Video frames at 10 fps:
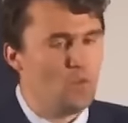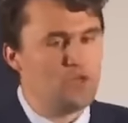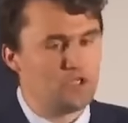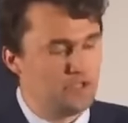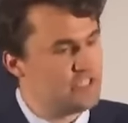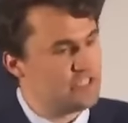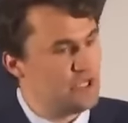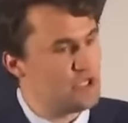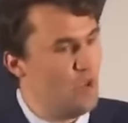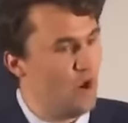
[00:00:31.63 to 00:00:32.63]
We shouldn't
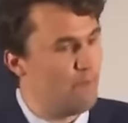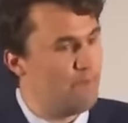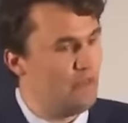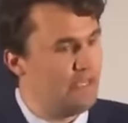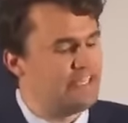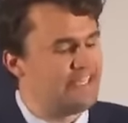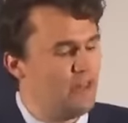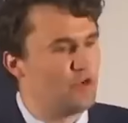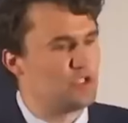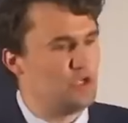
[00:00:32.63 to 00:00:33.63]
send $200 billion
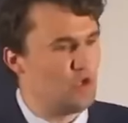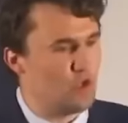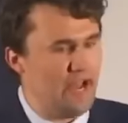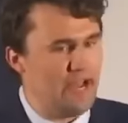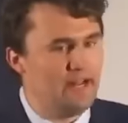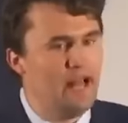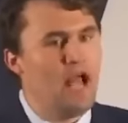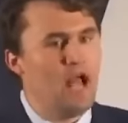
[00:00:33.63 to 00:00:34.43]
to Ukraine